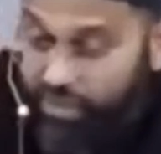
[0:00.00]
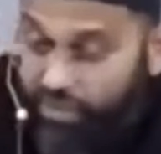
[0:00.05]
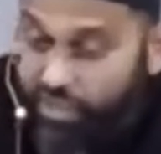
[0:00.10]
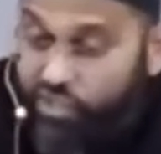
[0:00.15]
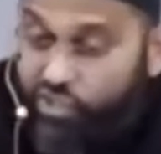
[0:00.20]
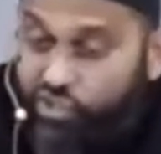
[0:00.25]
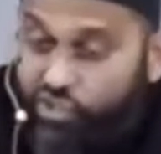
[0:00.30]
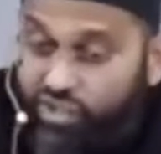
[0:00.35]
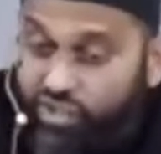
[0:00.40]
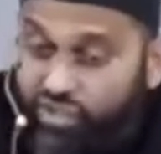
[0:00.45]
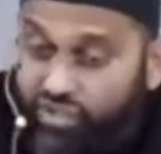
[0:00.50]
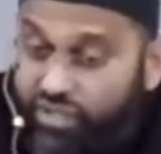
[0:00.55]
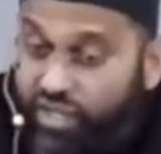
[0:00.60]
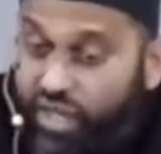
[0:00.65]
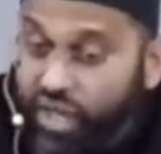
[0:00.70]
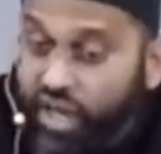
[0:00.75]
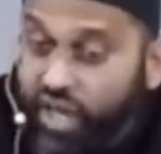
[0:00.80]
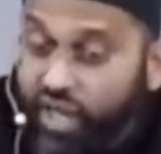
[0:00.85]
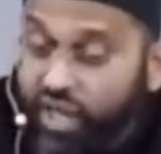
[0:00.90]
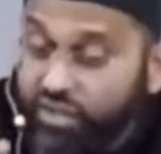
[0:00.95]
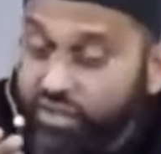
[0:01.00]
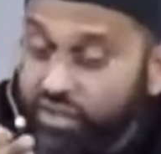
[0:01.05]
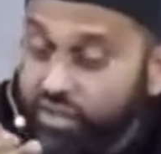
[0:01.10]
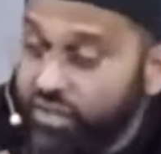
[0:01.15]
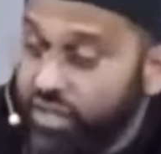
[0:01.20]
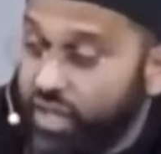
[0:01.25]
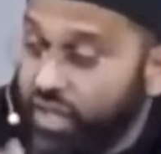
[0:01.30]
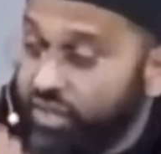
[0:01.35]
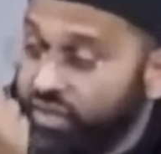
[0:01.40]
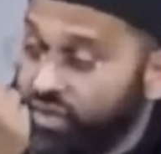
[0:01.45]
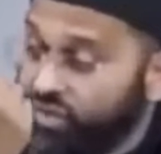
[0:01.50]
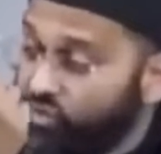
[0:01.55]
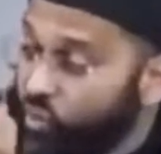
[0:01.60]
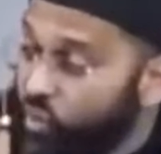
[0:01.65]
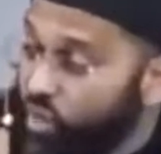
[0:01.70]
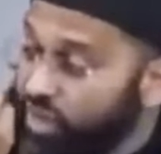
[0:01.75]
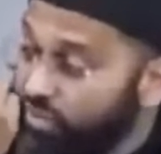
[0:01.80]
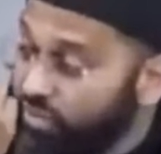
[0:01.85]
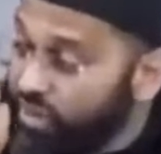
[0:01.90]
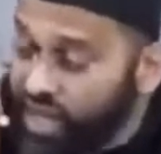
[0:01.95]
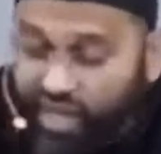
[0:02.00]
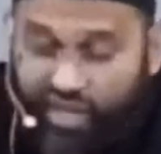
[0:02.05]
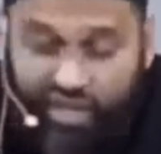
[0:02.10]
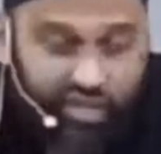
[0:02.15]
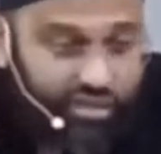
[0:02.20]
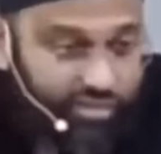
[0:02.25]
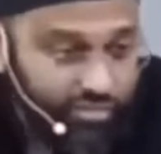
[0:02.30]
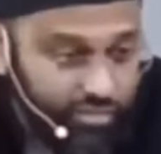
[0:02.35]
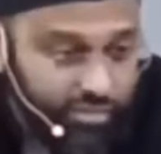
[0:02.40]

They shall die the death of one man.